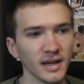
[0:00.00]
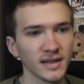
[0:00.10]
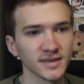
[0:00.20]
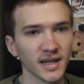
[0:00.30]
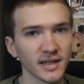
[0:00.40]

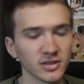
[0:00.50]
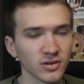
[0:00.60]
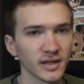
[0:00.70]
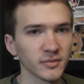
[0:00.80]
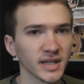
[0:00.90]
as I
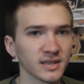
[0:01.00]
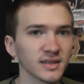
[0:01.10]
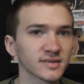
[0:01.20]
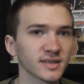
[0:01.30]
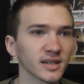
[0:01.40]
try to make
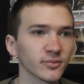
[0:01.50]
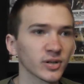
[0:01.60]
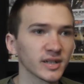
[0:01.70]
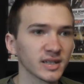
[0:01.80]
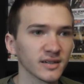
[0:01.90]
this a
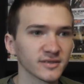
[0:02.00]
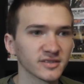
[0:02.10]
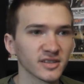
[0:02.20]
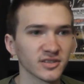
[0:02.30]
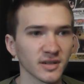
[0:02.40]
pretty tough
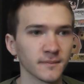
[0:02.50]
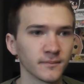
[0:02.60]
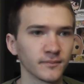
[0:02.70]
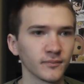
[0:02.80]
decision.